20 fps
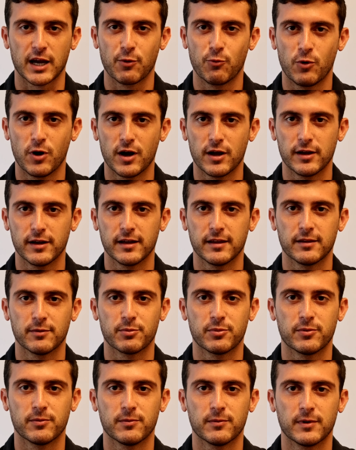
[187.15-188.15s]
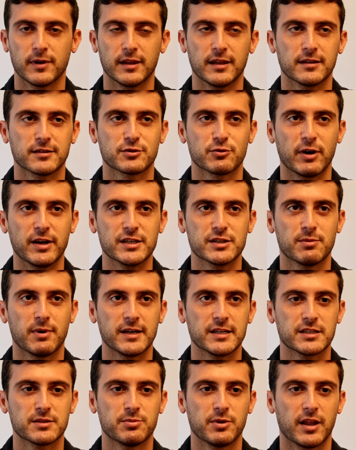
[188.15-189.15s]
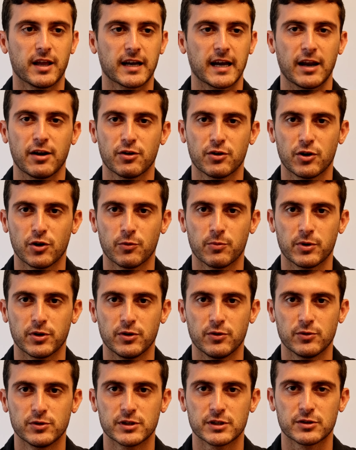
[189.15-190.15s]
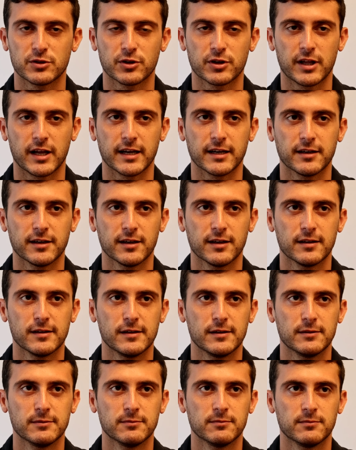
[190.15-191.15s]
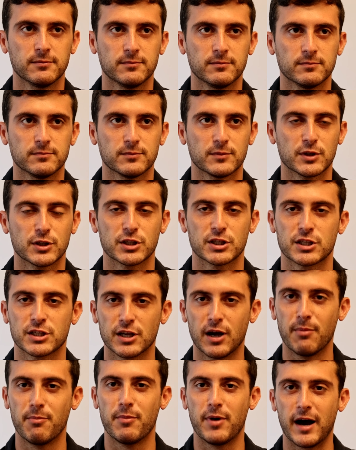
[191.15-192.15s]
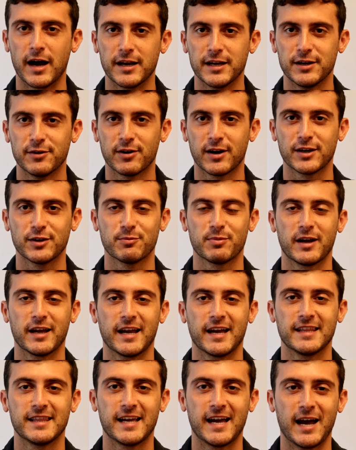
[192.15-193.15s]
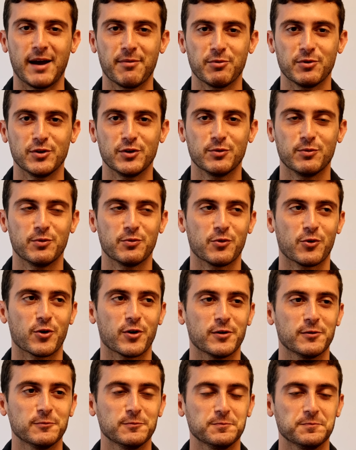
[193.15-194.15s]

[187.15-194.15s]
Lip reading: what? And the stranger might just be like, I don't know, but you just look like somebody, right? You probably had that happen to you before.